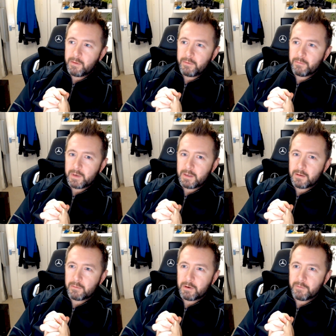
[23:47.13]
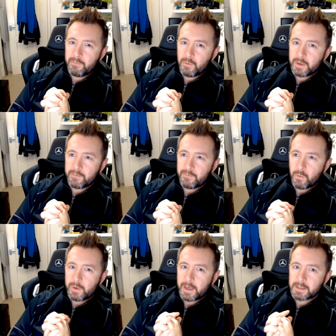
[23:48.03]
Three or four
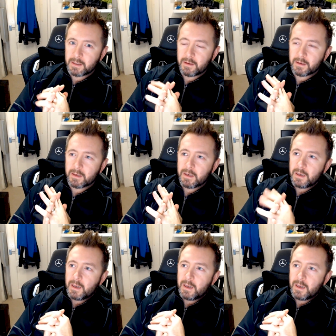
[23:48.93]
years, I think.